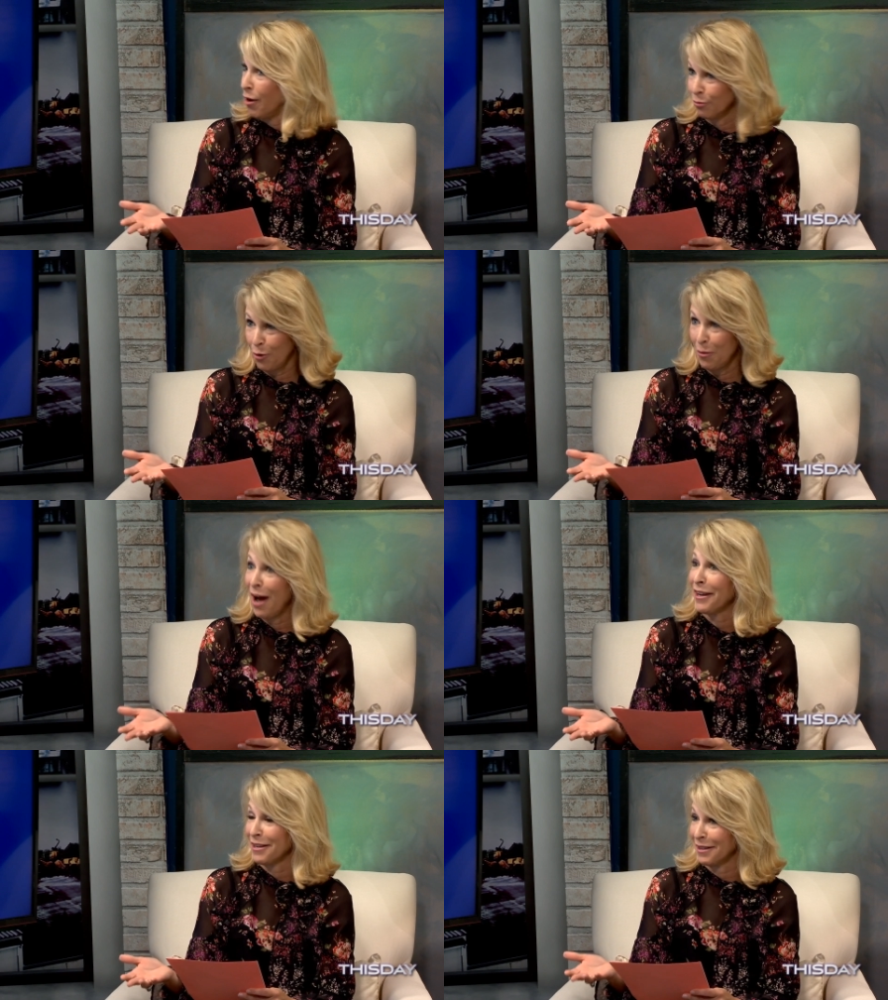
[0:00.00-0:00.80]
a
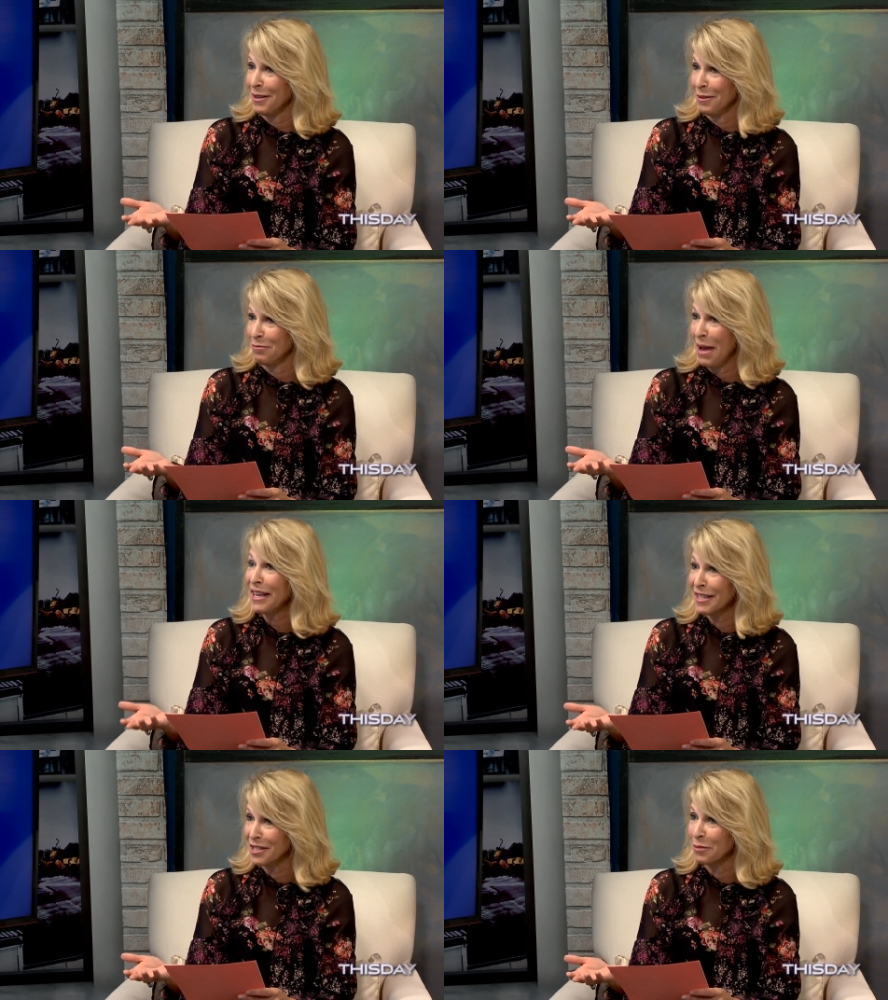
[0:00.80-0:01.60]
robotic uh,
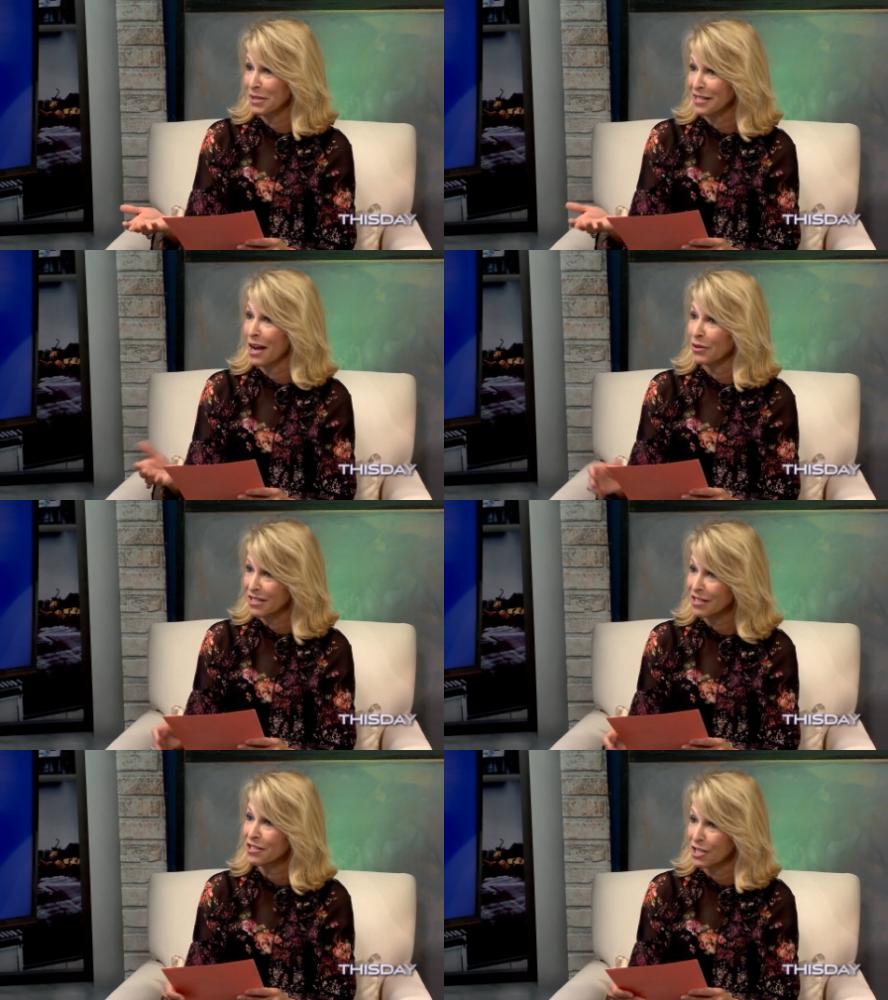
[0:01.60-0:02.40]
mechanism is now
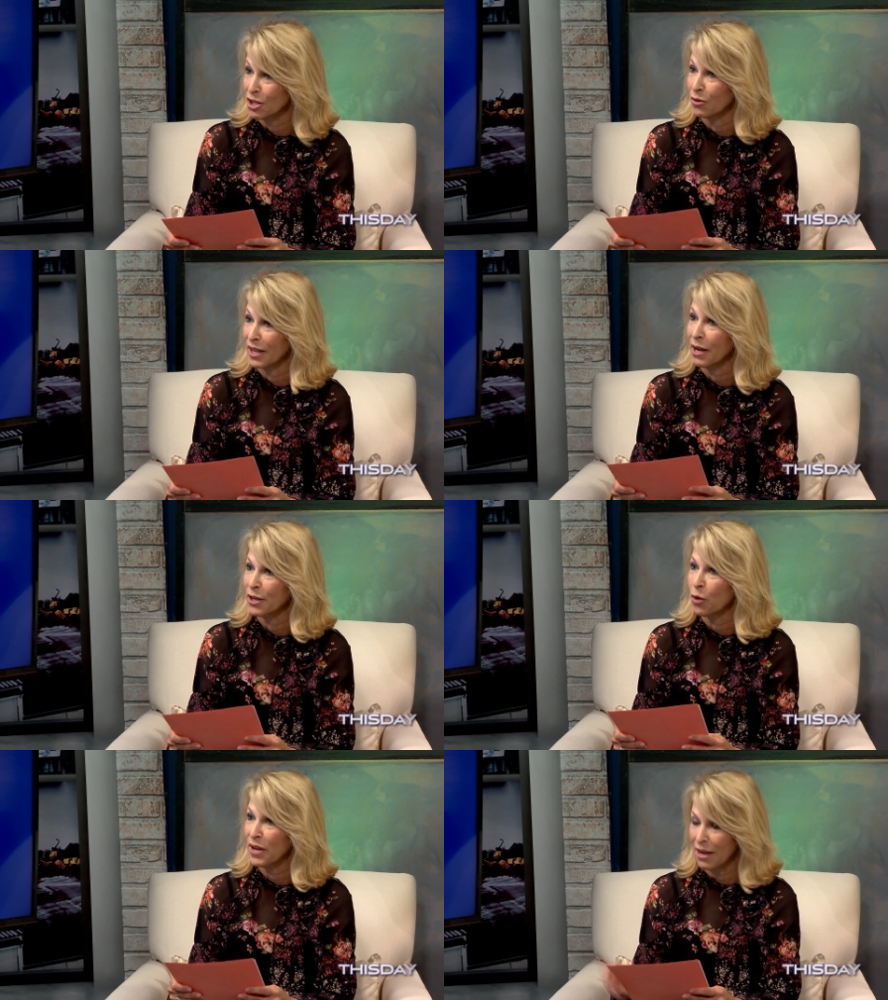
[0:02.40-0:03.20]
assisting you. And I
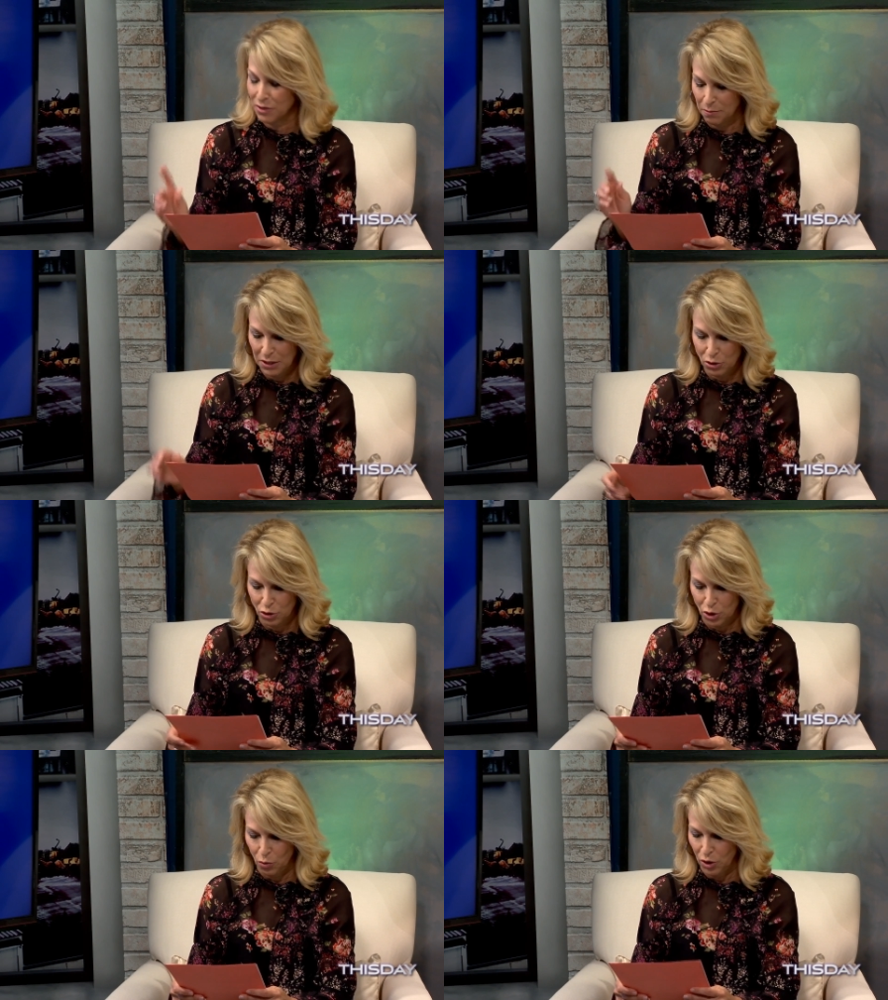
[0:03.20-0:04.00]
know we have some
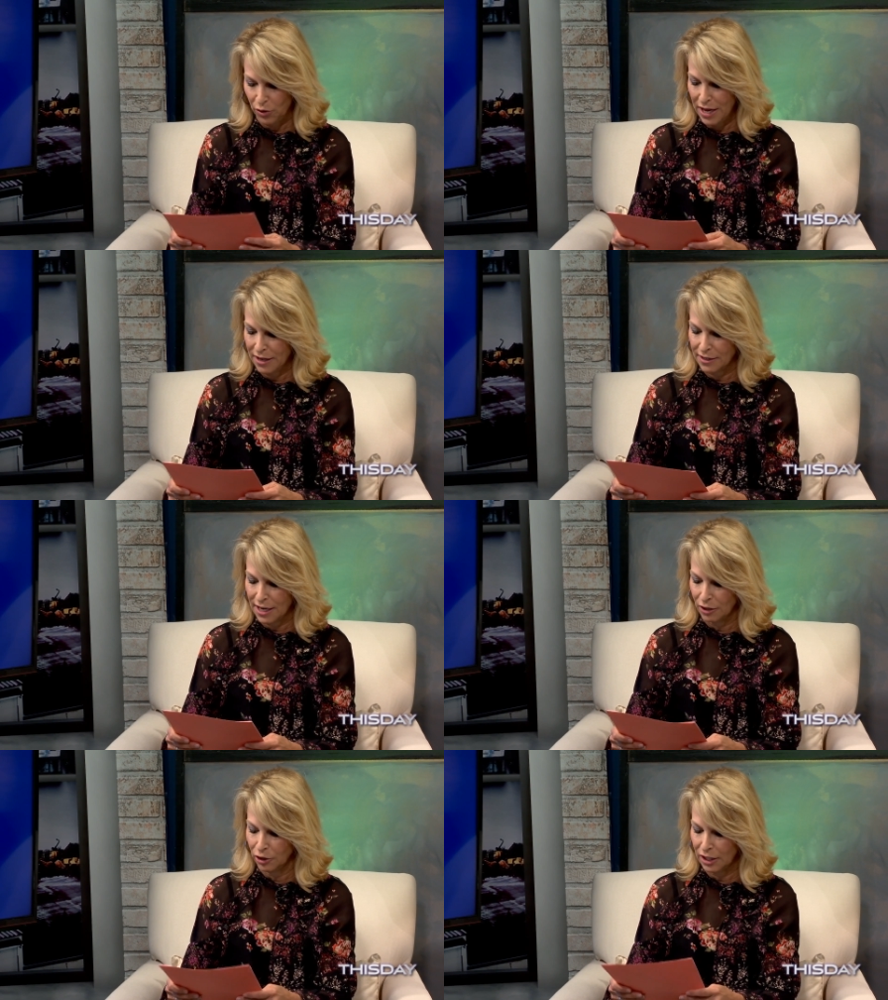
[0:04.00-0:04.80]
pictures, so we'll go ahead and
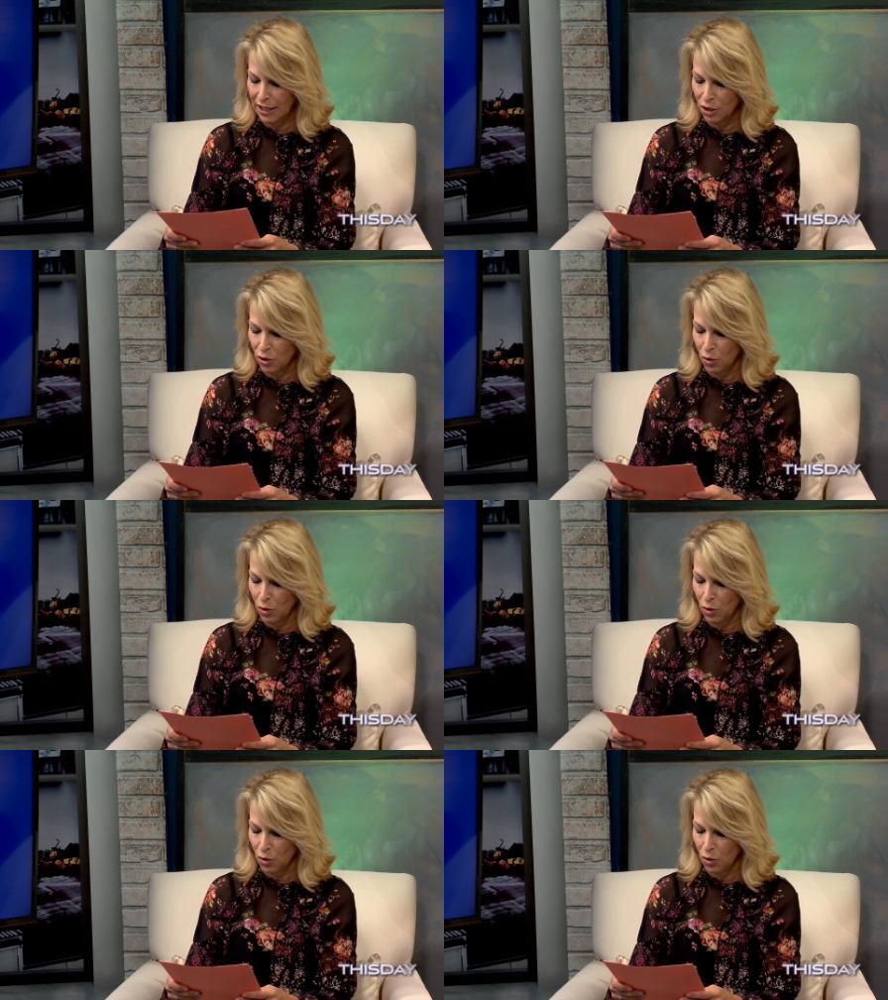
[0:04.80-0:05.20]
take a look at that, and you